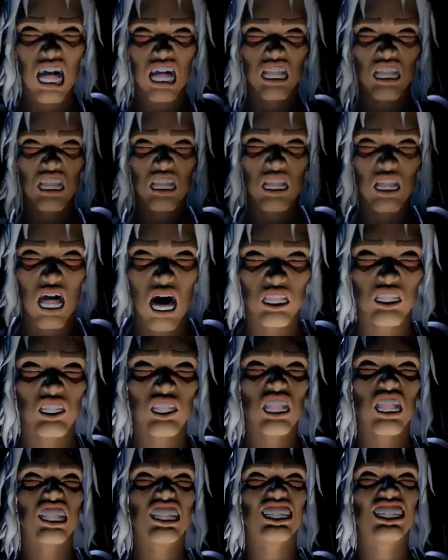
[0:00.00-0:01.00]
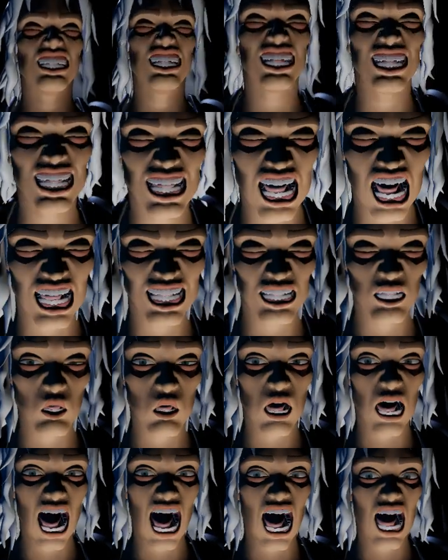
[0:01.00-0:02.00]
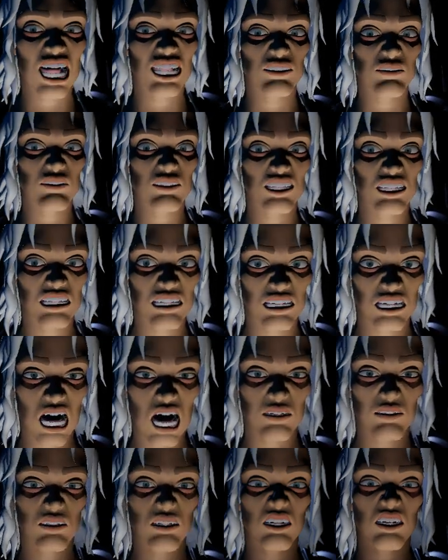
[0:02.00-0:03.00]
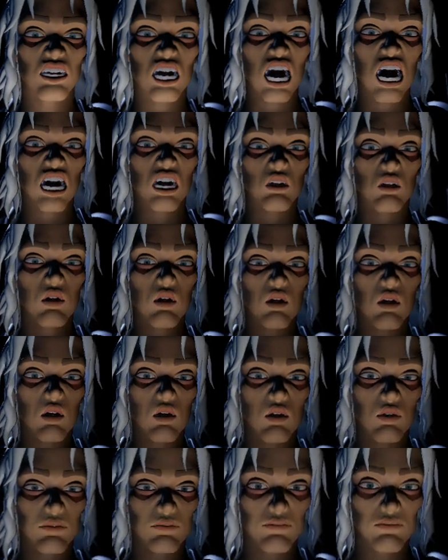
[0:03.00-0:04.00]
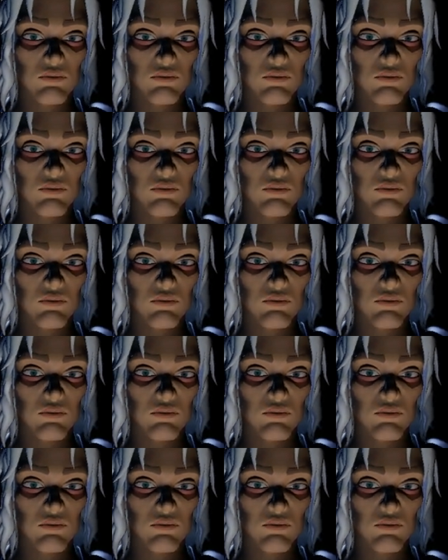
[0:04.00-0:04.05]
logic has arrived at the dark room.